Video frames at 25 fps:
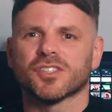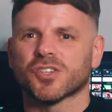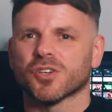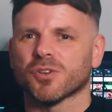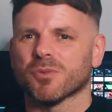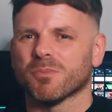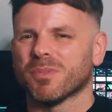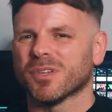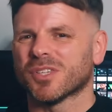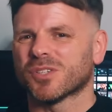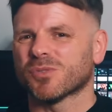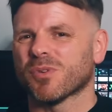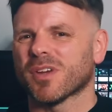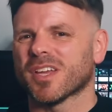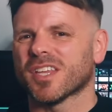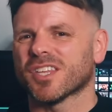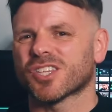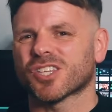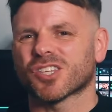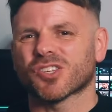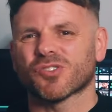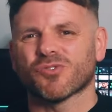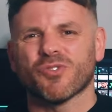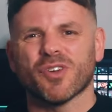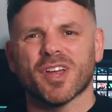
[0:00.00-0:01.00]
to between
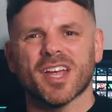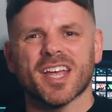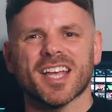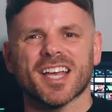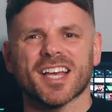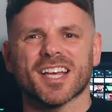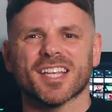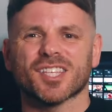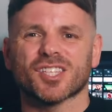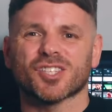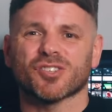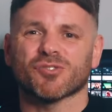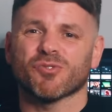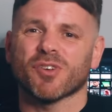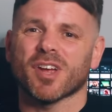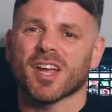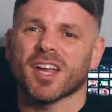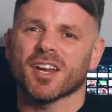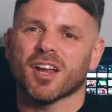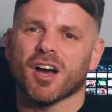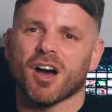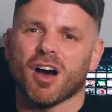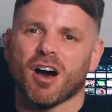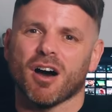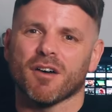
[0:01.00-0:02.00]
three and three
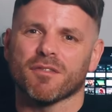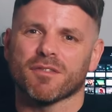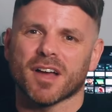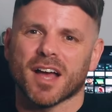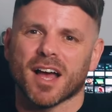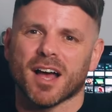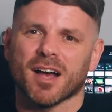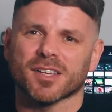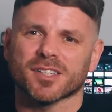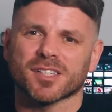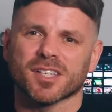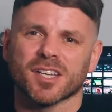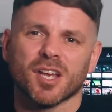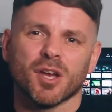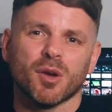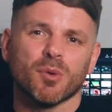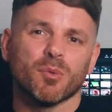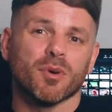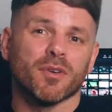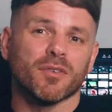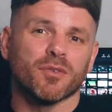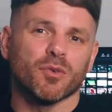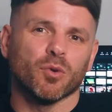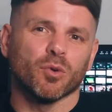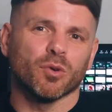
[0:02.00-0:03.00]
and a half hours
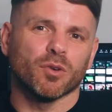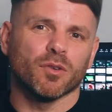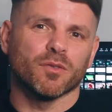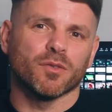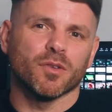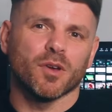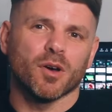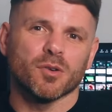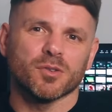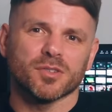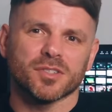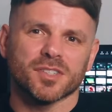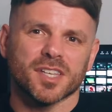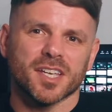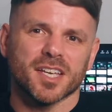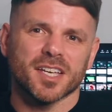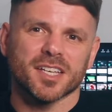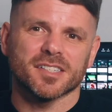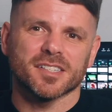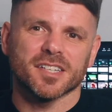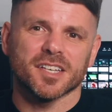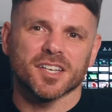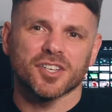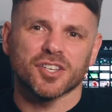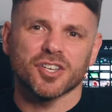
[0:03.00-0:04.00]
with all of those
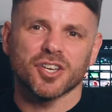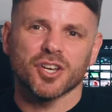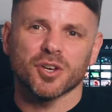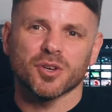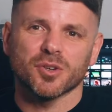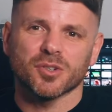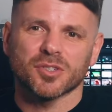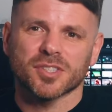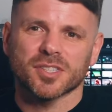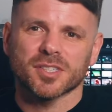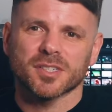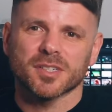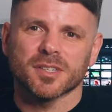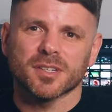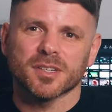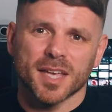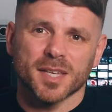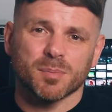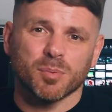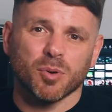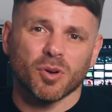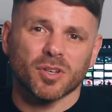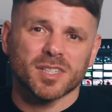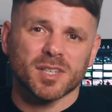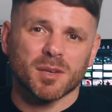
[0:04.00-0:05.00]
things in use
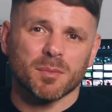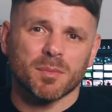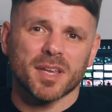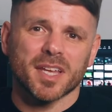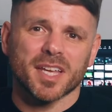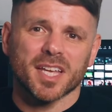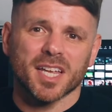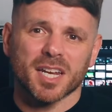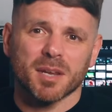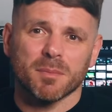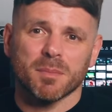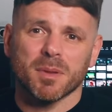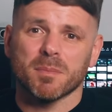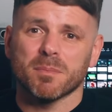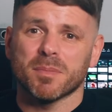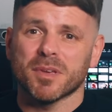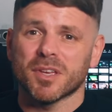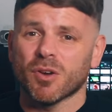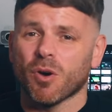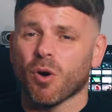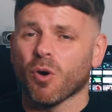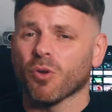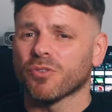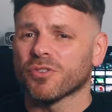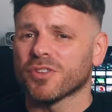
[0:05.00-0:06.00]
is possibly going to be
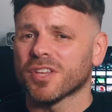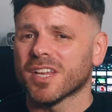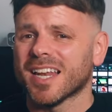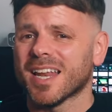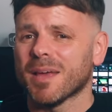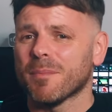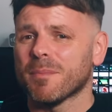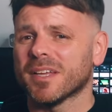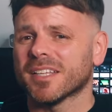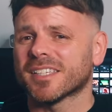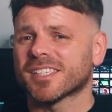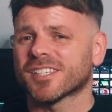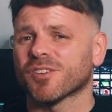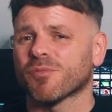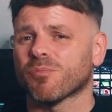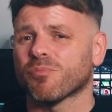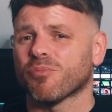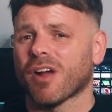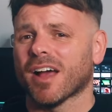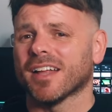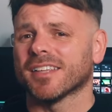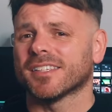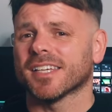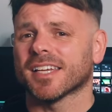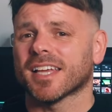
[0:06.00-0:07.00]
beyond the limits of
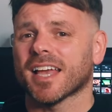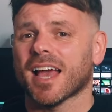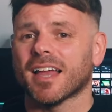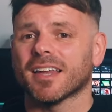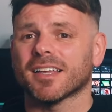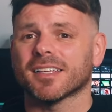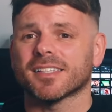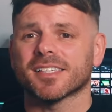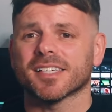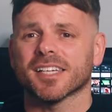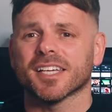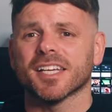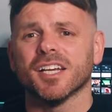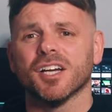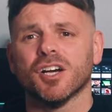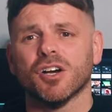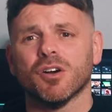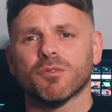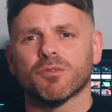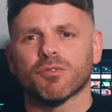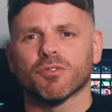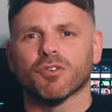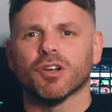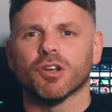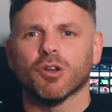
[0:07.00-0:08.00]
practicality
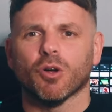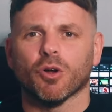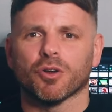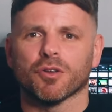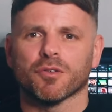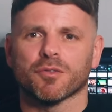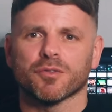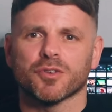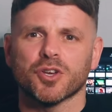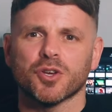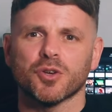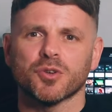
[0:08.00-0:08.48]
for a lot of